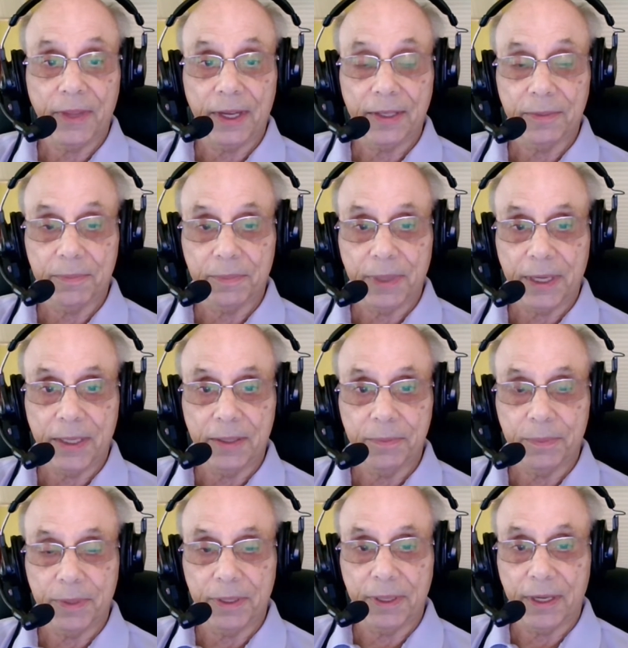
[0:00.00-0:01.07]
that paint,
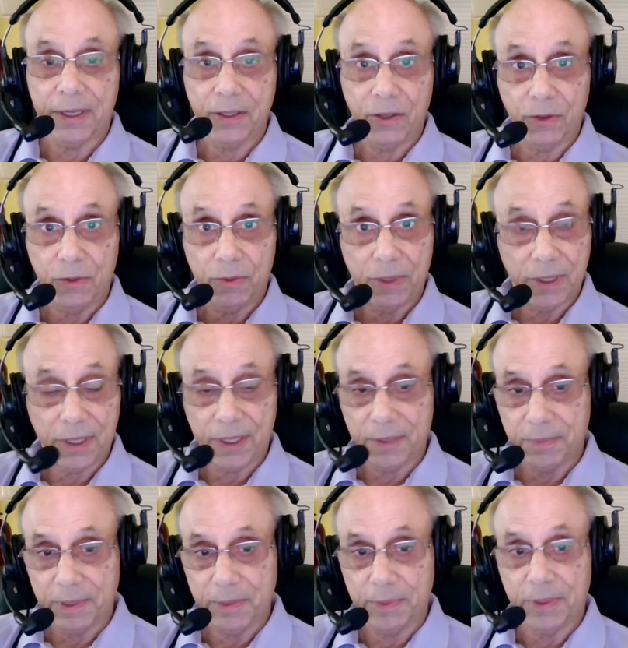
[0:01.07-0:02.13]
but I know a lot
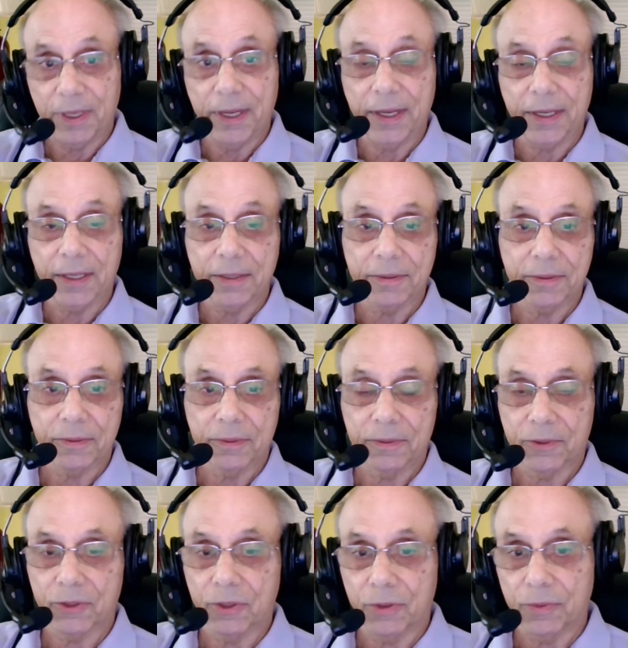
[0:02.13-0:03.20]
of people like it.
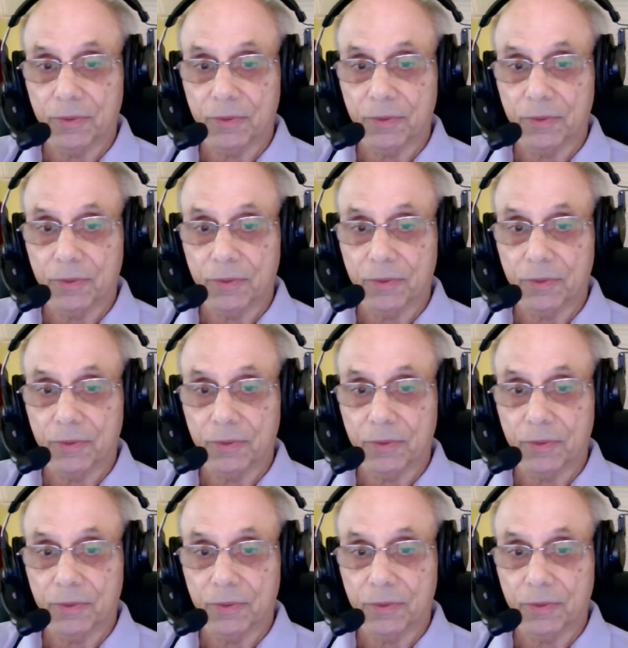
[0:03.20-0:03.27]
So